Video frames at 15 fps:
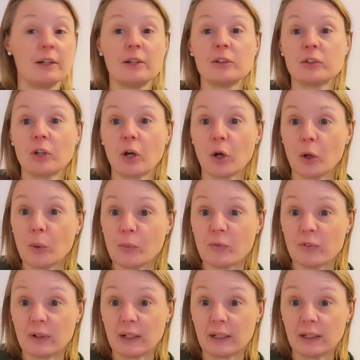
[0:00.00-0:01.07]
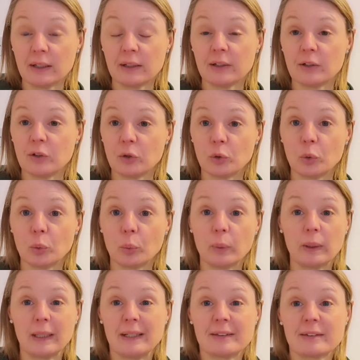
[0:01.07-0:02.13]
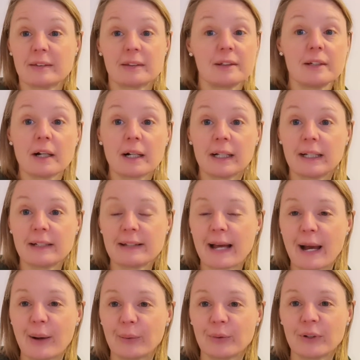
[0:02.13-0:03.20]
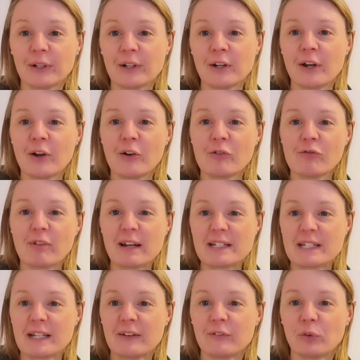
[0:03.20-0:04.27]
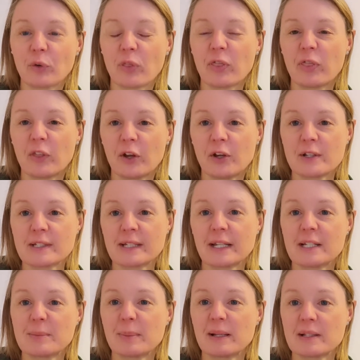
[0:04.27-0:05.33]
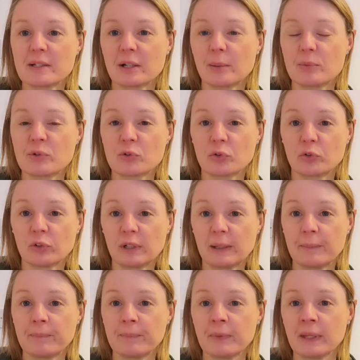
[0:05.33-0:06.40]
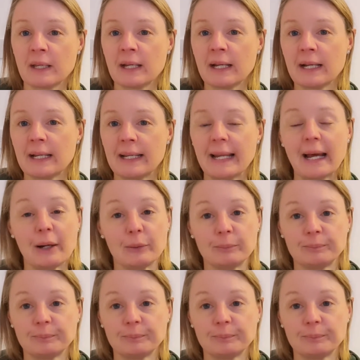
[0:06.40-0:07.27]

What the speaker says: so hopefully you'll be snuggling down ready for Thursday's bedtime story. Now,